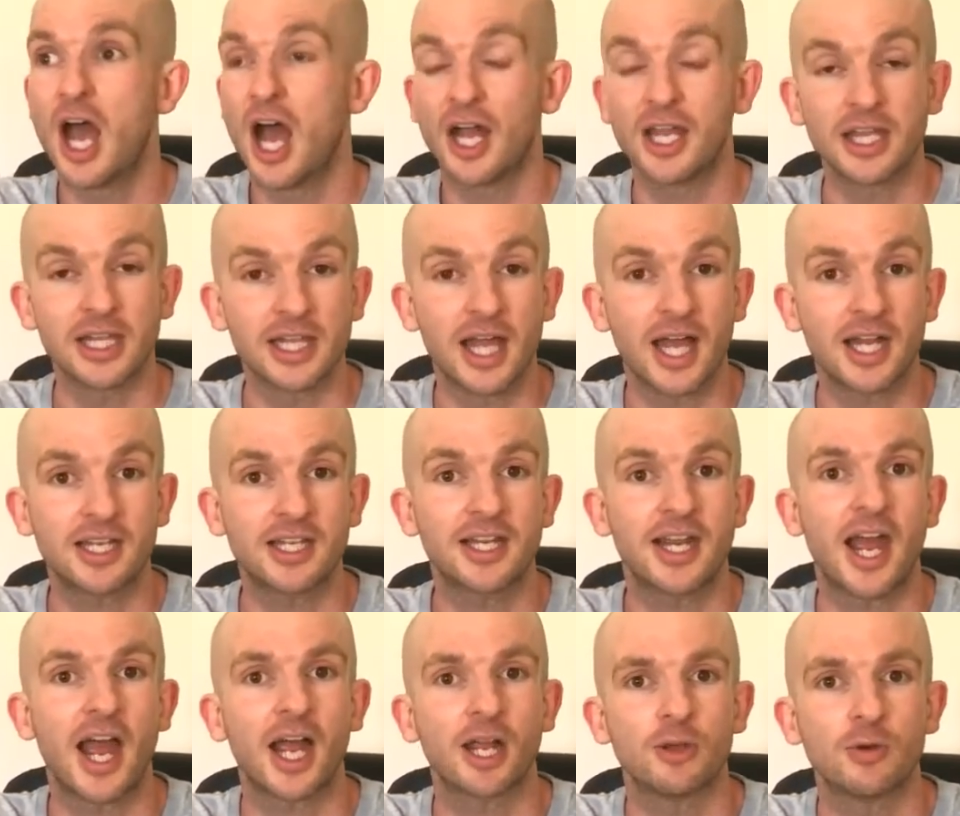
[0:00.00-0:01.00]
Are you liking
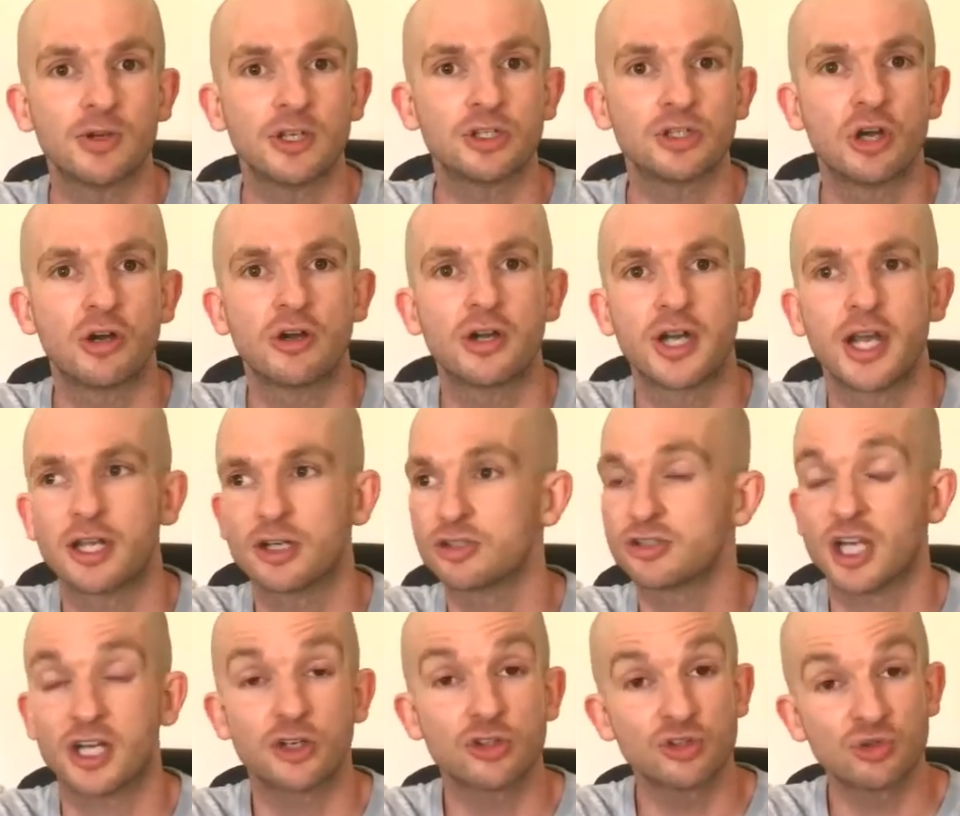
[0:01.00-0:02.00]
it? Are you enjoying it?
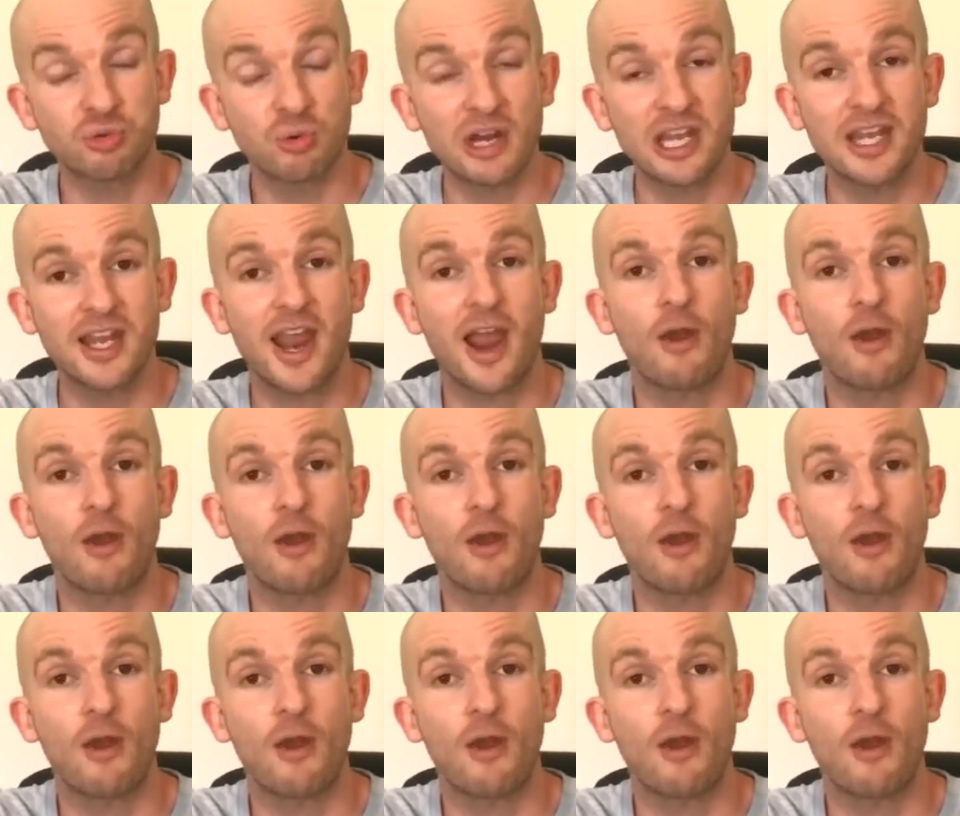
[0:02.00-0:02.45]
Because I can tweak